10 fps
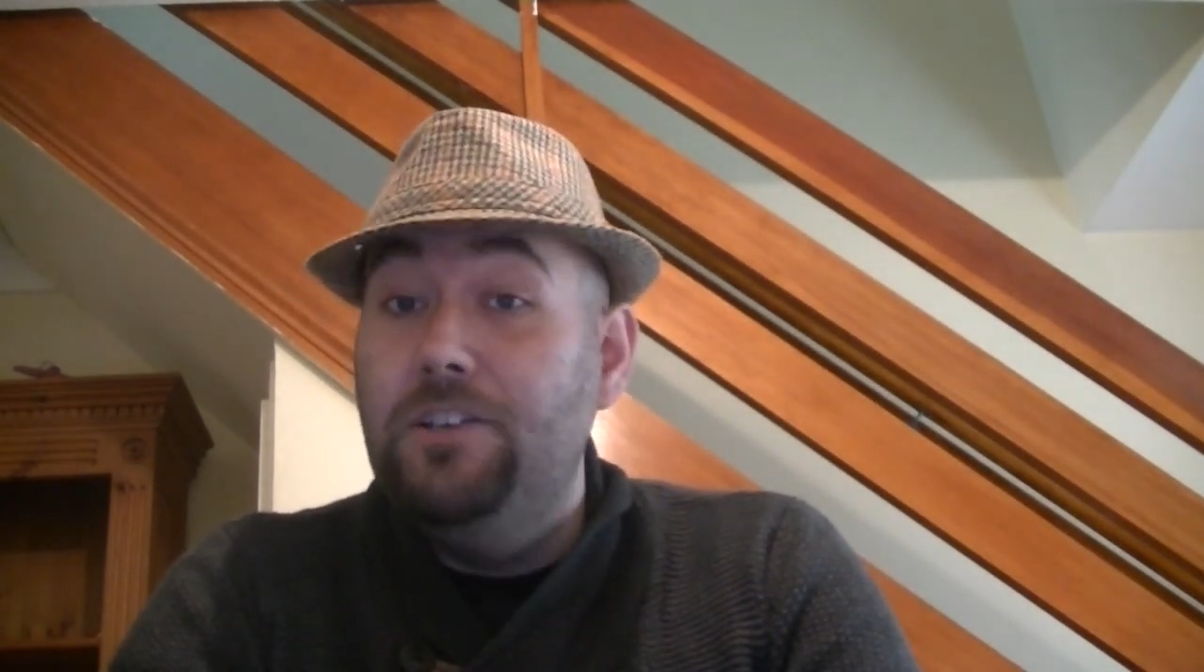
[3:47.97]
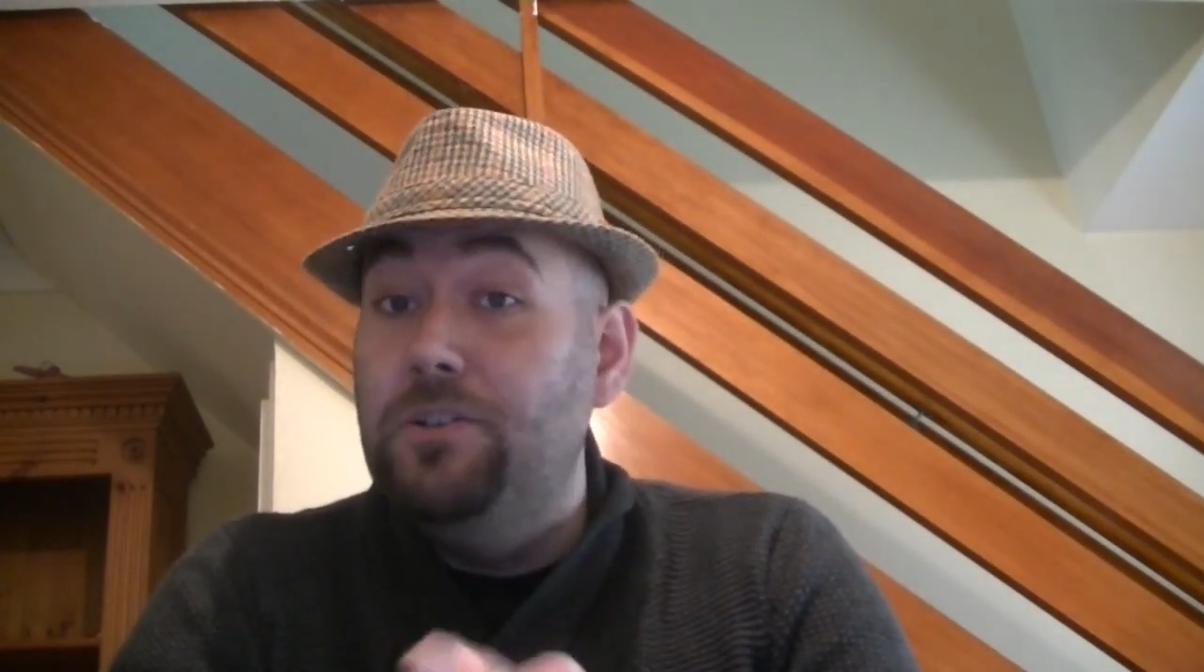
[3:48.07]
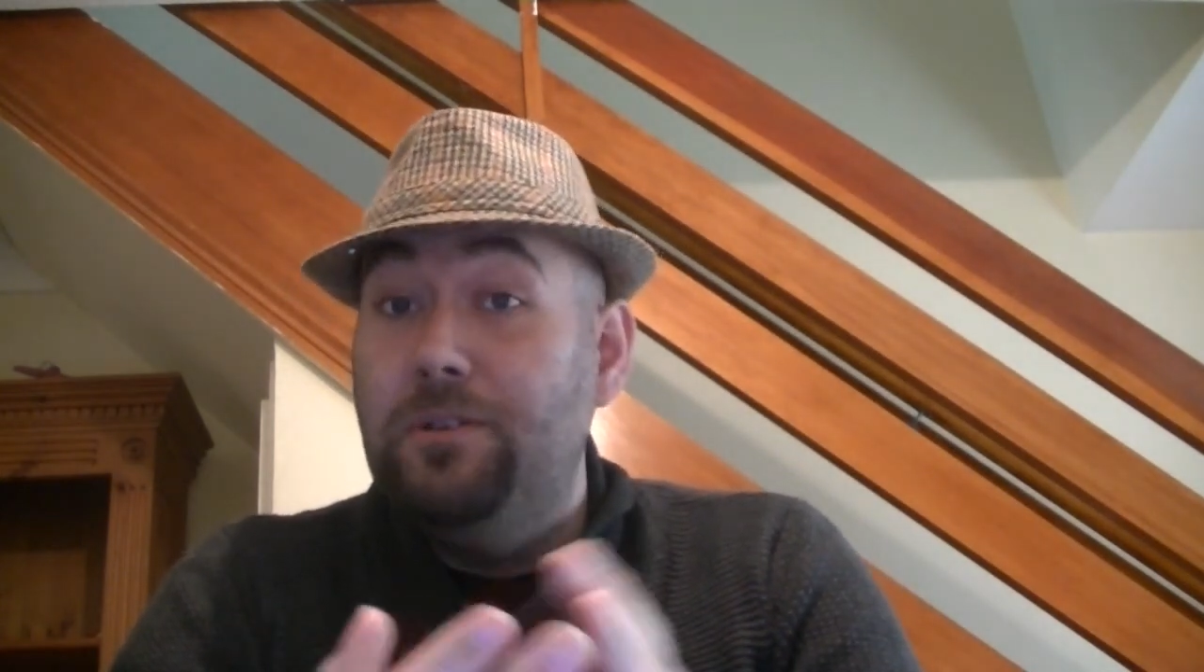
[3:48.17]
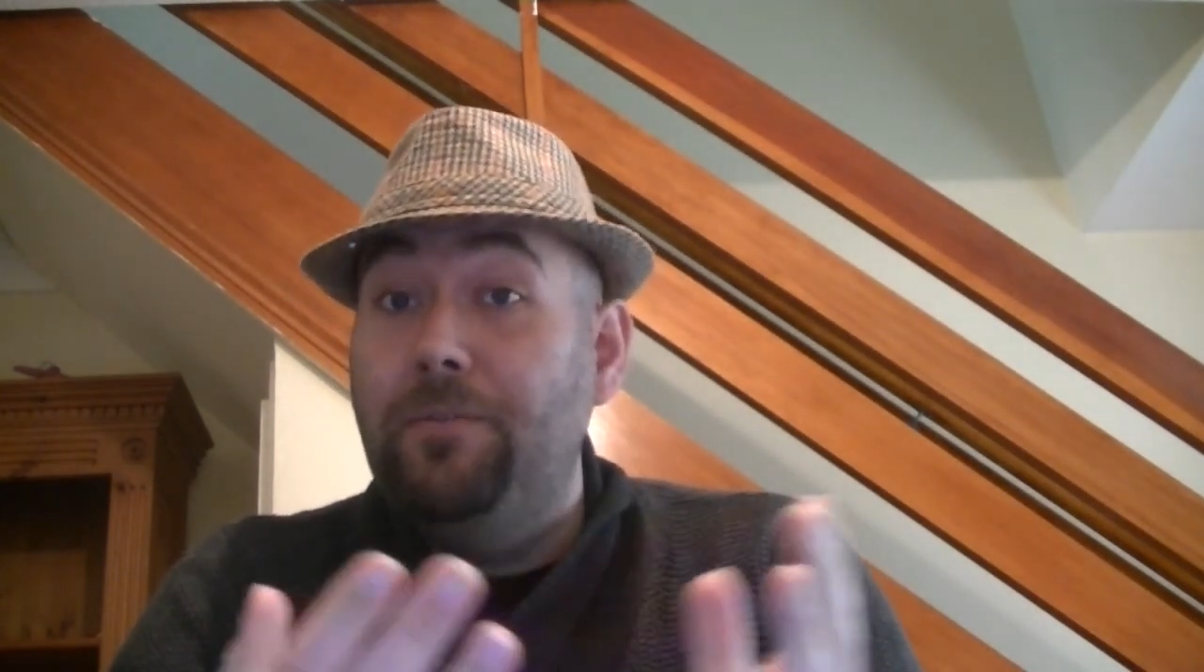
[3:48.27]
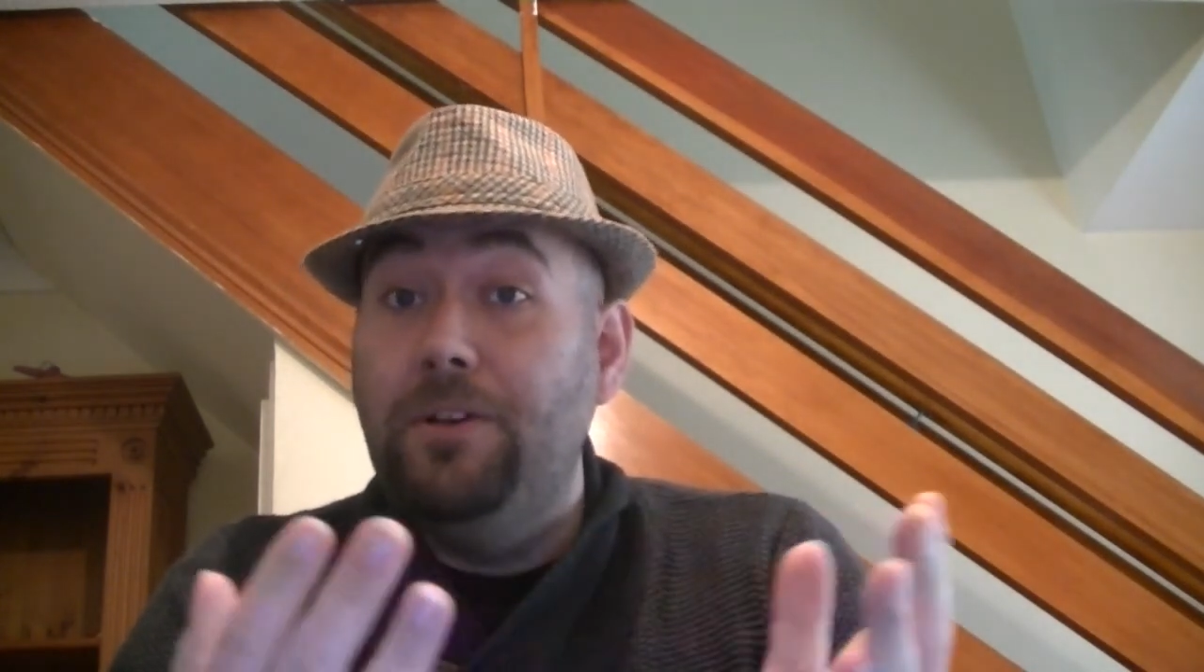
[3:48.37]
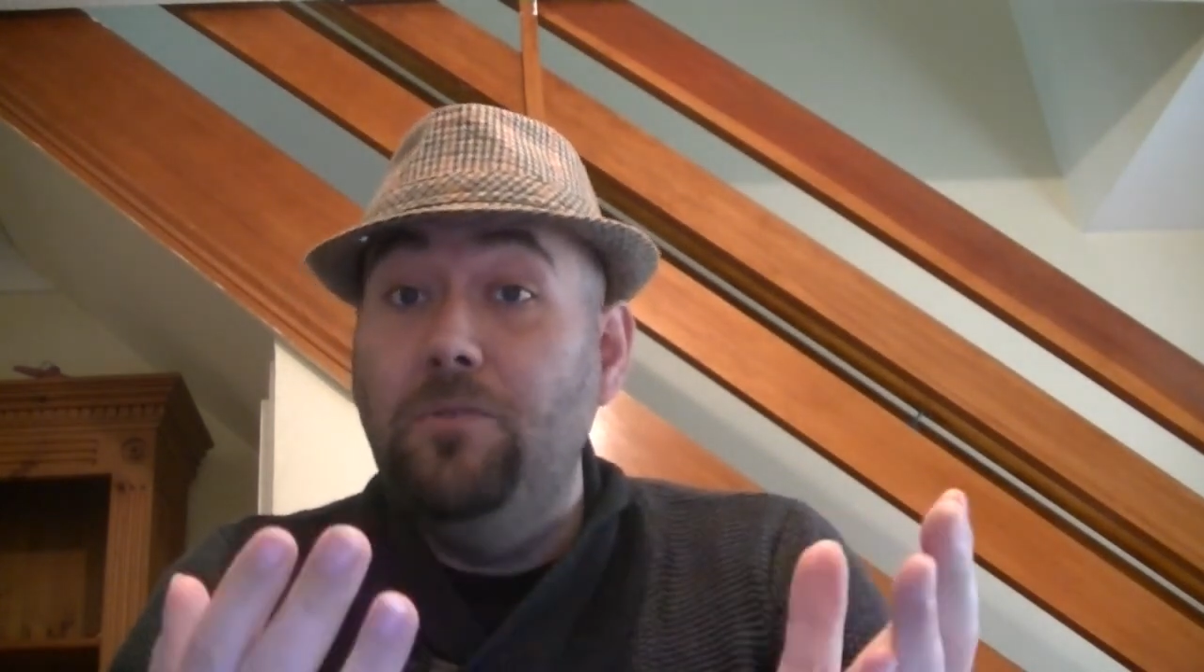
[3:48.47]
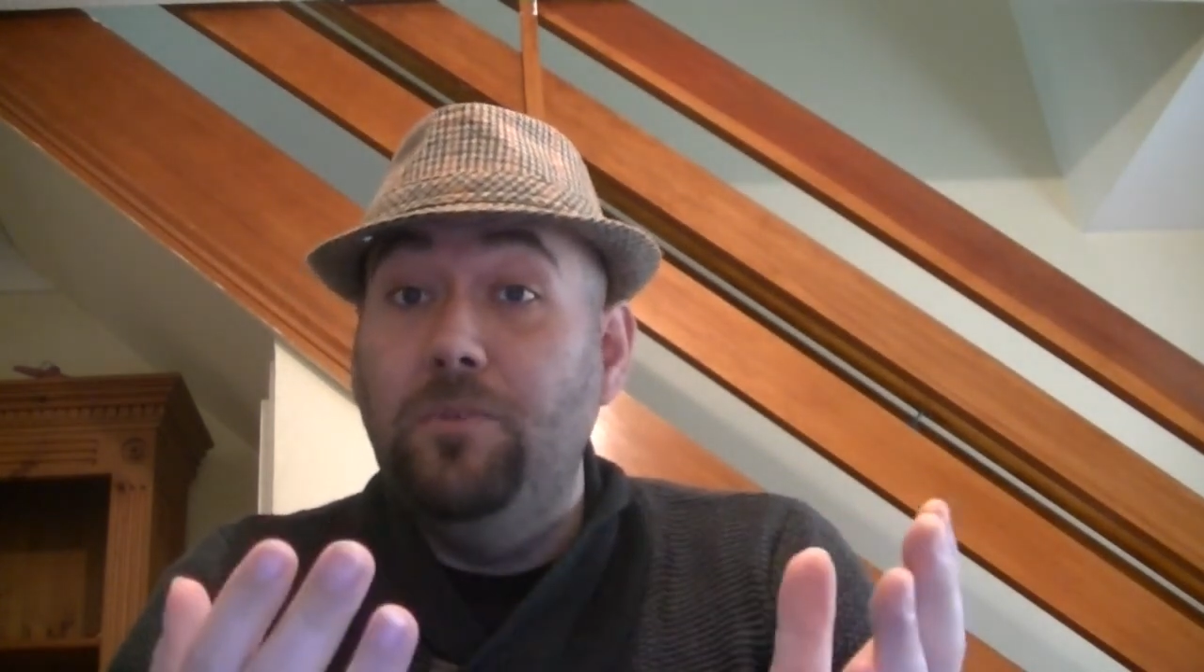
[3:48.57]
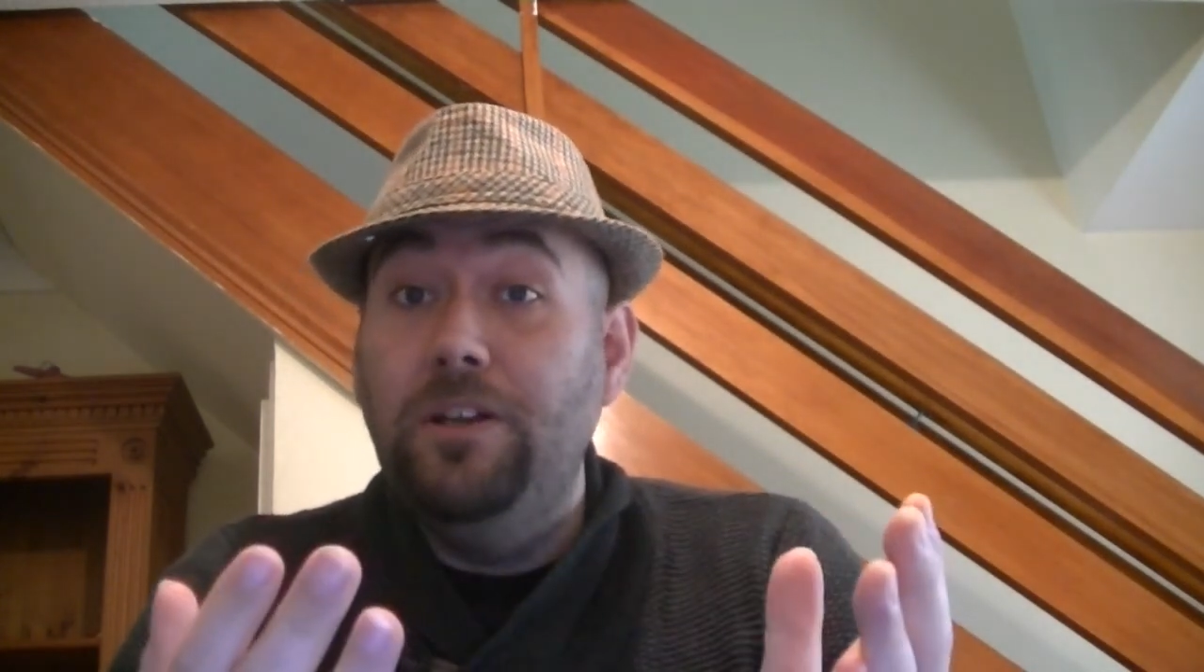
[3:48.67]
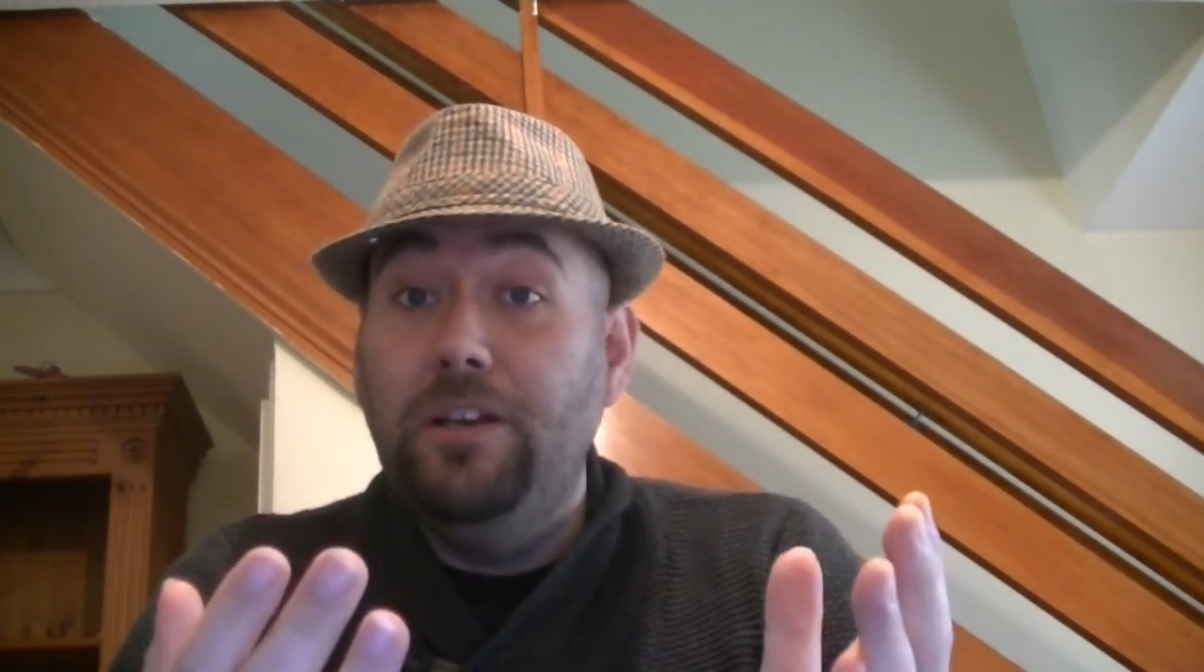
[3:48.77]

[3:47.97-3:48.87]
due to having no money